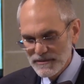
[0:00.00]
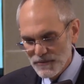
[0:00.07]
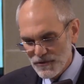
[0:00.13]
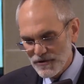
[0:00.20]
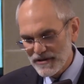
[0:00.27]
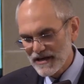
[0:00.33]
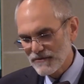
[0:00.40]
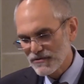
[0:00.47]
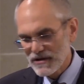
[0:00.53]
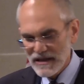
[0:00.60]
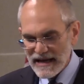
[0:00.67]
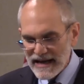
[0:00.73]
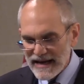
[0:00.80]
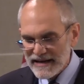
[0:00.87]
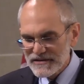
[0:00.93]
and the more they
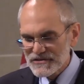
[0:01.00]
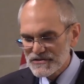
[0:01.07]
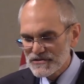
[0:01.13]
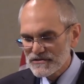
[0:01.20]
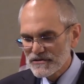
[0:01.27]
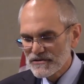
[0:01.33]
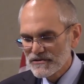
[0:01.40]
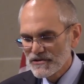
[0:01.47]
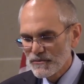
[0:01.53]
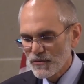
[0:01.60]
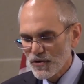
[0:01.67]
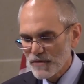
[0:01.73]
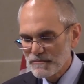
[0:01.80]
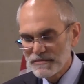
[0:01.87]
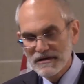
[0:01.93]
relax, the
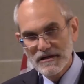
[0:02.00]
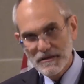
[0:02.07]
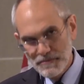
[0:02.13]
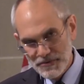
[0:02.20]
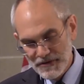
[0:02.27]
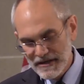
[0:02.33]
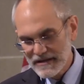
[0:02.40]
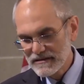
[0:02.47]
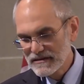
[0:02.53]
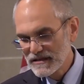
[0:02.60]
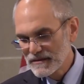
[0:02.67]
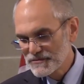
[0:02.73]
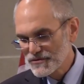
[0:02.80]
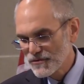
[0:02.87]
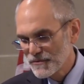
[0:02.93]
more complete
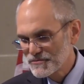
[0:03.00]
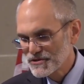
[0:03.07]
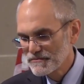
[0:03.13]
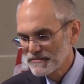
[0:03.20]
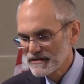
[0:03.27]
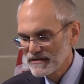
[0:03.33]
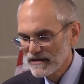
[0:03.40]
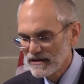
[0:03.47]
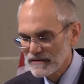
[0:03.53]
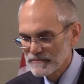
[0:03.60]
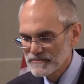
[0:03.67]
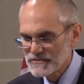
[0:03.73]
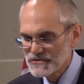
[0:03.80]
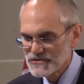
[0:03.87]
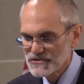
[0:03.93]
the absorption
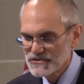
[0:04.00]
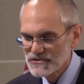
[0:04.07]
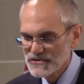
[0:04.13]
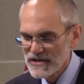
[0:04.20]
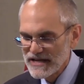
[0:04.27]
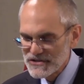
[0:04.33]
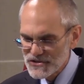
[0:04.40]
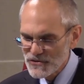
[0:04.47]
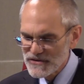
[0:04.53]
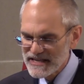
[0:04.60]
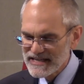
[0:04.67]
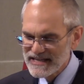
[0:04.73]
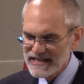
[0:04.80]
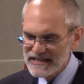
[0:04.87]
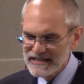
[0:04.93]
becomes. And so
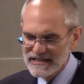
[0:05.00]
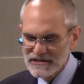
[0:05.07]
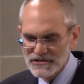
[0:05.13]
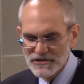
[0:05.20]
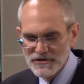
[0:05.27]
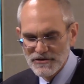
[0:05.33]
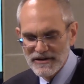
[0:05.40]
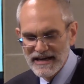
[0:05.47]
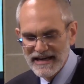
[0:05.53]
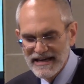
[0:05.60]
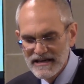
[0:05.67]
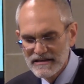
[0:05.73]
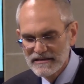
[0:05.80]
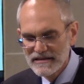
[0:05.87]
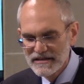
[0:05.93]
they get it into their
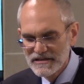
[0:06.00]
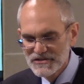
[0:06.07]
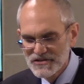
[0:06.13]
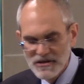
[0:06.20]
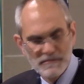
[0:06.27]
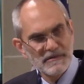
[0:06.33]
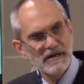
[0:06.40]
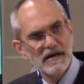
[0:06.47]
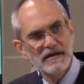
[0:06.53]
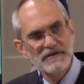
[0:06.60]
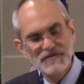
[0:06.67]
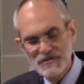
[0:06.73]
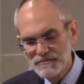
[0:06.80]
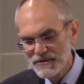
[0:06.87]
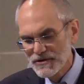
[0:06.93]
head that it's some
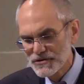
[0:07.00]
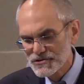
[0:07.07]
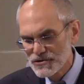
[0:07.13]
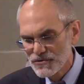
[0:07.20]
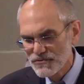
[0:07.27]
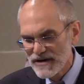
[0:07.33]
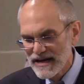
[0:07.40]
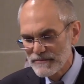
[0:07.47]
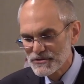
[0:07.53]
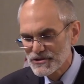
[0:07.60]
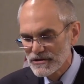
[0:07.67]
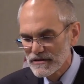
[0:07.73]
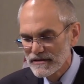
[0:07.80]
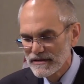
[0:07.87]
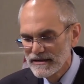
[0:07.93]
kind of spiritual
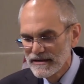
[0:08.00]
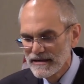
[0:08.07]
rapture.